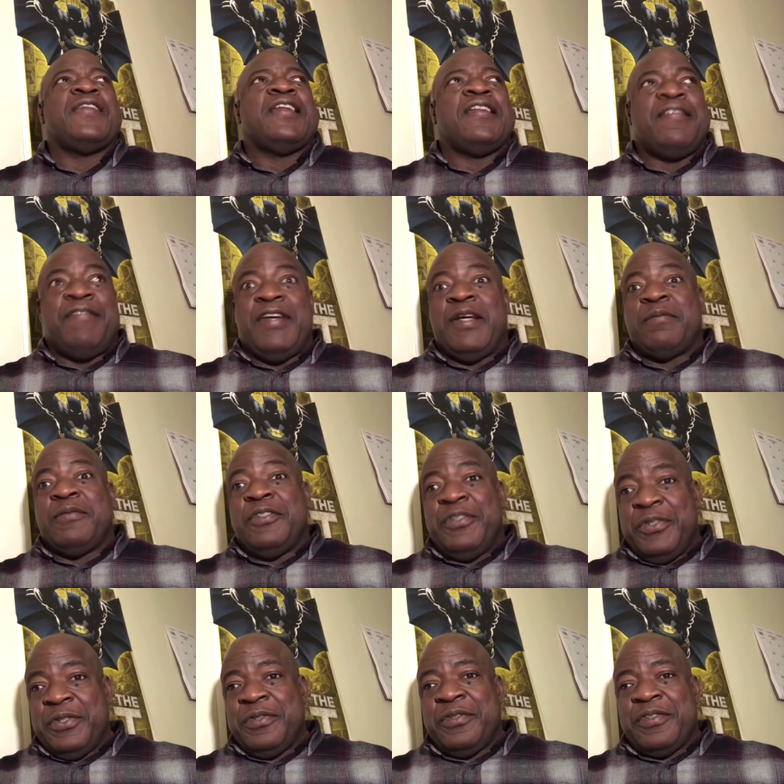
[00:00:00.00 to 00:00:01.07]
Family
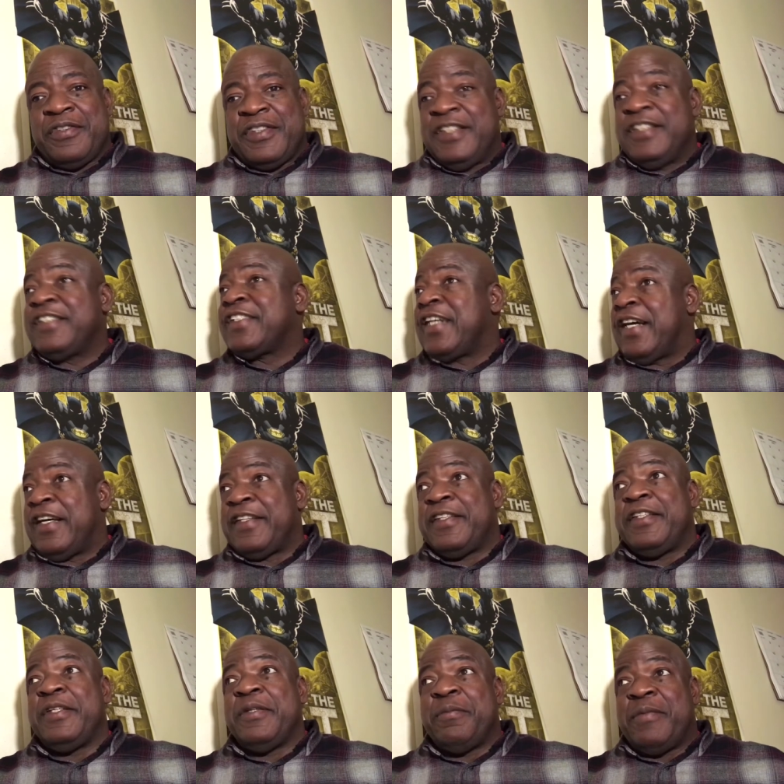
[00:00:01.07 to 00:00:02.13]
jewels. He's got
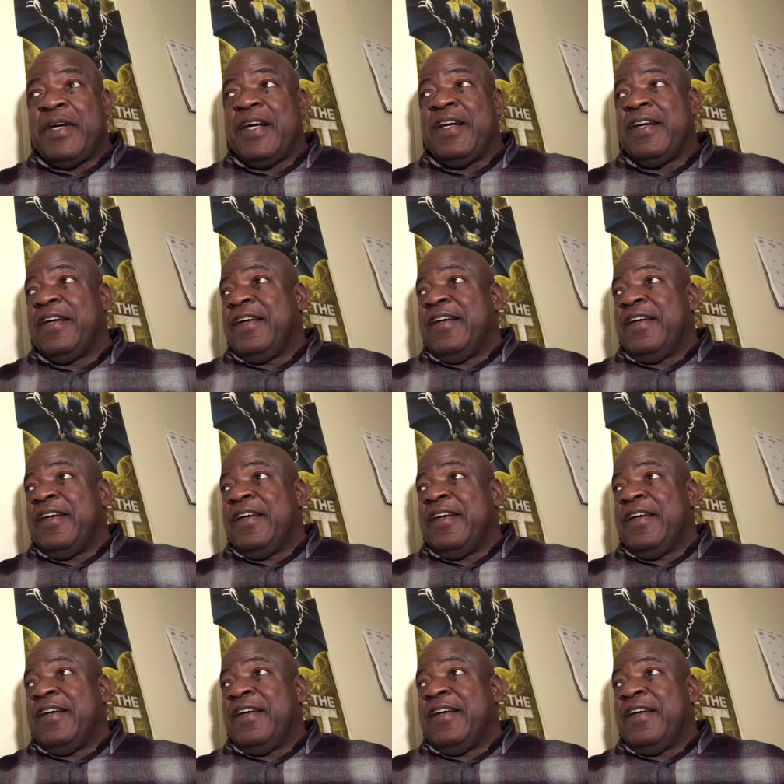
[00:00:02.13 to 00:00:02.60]
them by